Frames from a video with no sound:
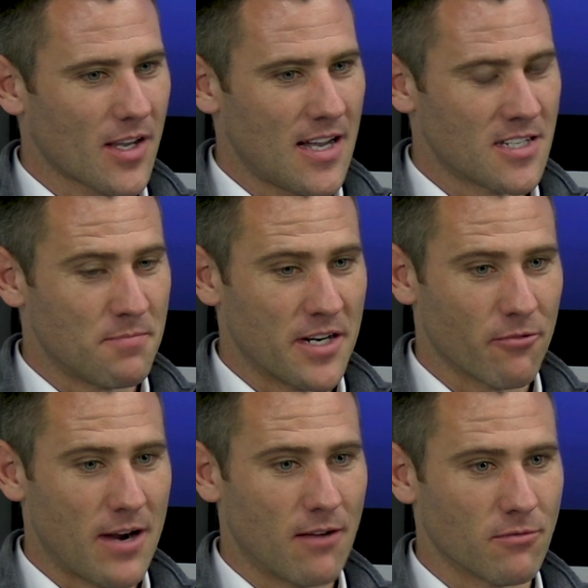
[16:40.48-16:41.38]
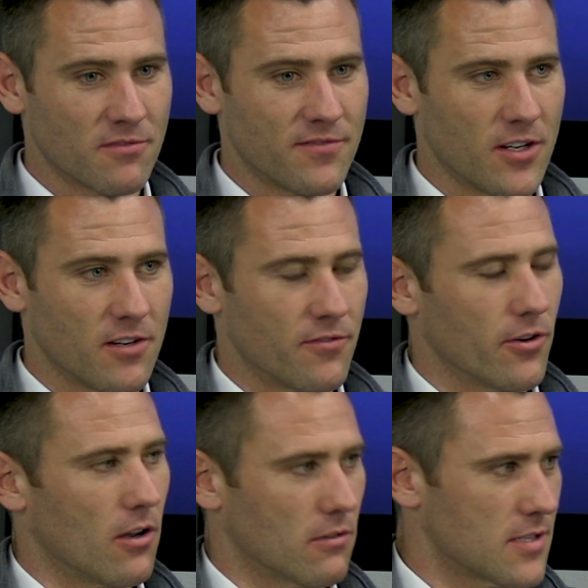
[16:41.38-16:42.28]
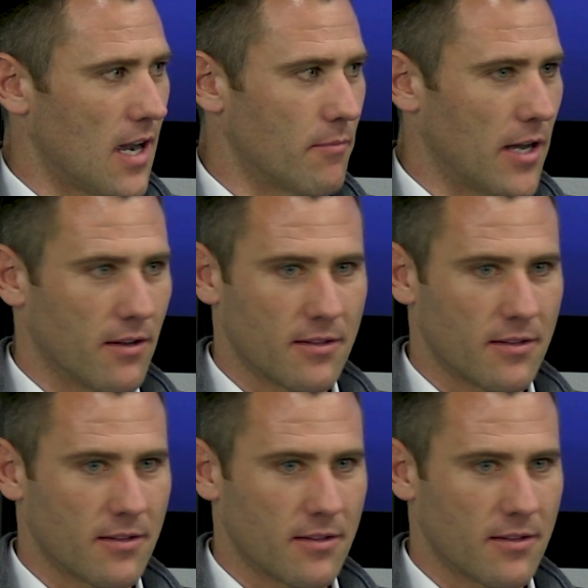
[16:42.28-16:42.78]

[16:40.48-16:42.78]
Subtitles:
has been around for a long time now.